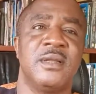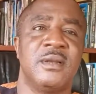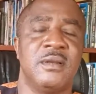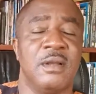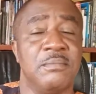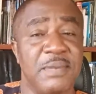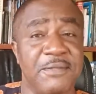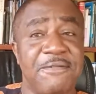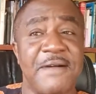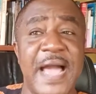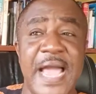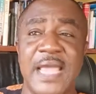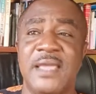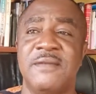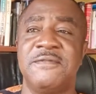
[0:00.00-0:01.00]
Number
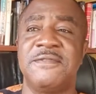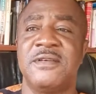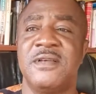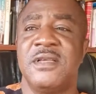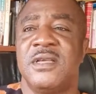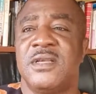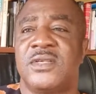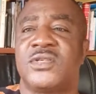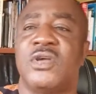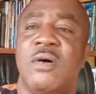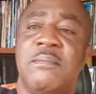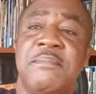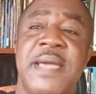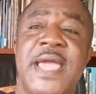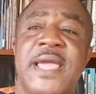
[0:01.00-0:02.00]
five, some
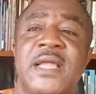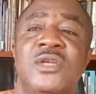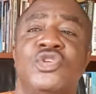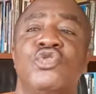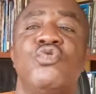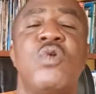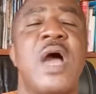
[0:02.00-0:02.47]
men do